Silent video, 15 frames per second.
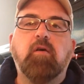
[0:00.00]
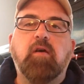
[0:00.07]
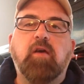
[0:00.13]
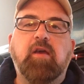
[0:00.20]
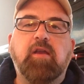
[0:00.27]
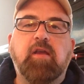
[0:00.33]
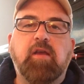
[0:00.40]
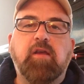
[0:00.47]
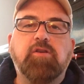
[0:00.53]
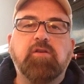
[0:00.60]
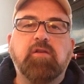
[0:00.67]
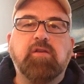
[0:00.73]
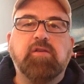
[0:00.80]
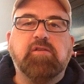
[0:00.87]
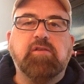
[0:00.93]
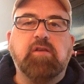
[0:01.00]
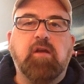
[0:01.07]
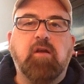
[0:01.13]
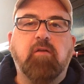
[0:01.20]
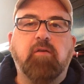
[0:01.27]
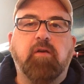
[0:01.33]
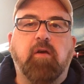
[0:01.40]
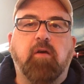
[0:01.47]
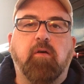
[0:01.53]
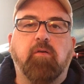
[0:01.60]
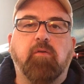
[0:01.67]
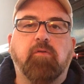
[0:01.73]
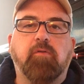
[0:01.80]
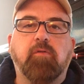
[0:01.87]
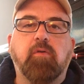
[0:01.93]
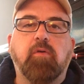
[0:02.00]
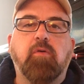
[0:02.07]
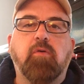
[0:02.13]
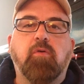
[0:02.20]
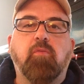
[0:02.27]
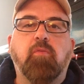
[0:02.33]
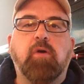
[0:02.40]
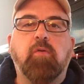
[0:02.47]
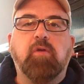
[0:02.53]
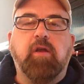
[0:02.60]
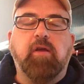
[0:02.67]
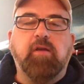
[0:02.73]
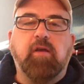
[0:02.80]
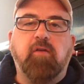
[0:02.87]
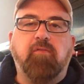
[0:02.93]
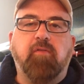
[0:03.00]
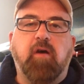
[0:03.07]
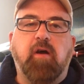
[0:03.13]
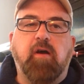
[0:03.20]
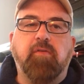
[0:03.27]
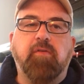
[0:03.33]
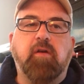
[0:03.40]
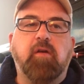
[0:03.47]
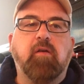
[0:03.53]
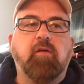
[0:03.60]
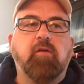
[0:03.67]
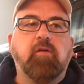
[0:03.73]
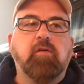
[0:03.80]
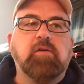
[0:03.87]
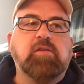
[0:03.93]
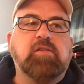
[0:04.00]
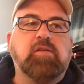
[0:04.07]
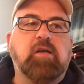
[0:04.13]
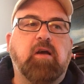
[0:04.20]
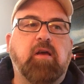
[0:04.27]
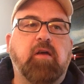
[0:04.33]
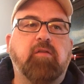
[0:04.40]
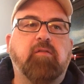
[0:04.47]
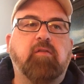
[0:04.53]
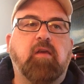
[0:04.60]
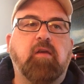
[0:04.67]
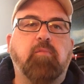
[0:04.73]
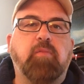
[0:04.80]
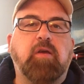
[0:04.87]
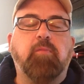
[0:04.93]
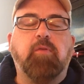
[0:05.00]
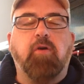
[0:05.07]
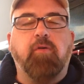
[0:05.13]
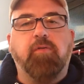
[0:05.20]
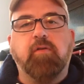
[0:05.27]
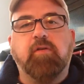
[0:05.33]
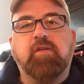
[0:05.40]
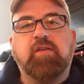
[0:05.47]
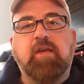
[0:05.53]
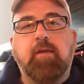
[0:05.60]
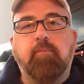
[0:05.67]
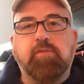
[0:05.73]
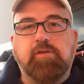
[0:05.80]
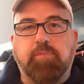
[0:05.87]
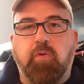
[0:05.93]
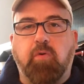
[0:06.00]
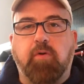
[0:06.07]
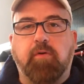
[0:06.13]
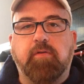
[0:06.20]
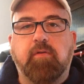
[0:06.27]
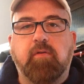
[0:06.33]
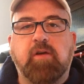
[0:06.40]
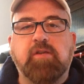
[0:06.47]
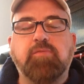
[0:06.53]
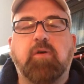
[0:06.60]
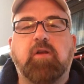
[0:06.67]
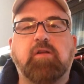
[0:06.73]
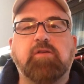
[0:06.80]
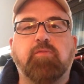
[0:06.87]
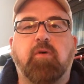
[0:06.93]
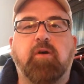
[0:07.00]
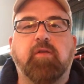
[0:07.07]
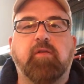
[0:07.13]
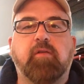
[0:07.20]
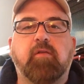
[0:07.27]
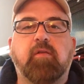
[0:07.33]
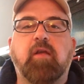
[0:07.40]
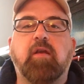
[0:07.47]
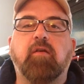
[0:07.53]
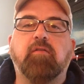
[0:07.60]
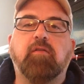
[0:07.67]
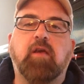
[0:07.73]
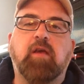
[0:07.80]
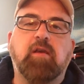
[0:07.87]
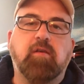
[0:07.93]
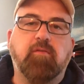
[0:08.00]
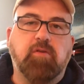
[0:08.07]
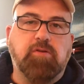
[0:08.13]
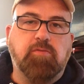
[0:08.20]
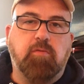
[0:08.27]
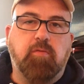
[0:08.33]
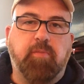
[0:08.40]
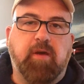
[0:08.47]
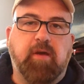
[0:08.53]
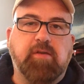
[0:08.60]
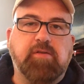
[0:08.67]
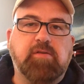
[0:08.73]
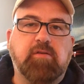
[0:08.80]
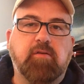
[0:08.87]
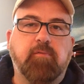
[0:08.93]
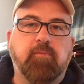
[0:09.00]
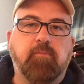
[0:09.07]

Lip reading: In each of these scenarios, we will identify that science can be both a team sport as well as one that is individual-based.